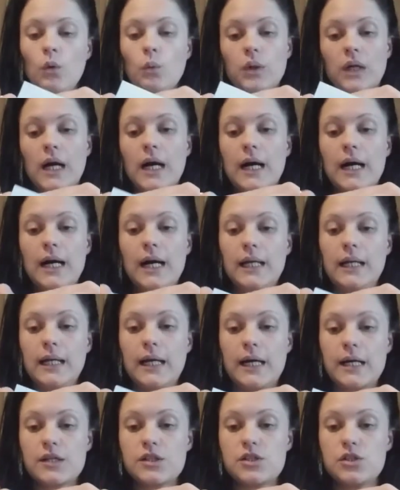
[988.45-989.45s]
What I
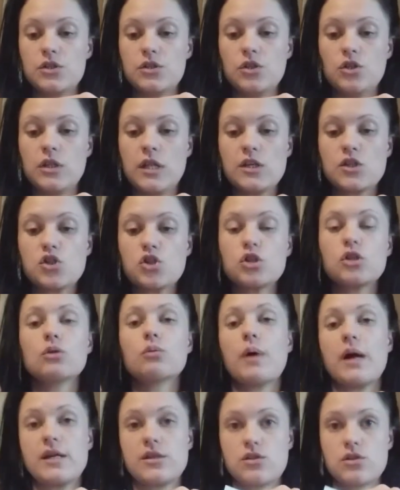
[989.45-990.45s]
like to do, there's two
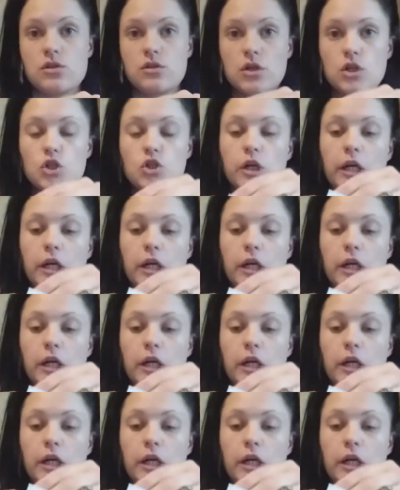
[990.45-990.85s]
ways to do it.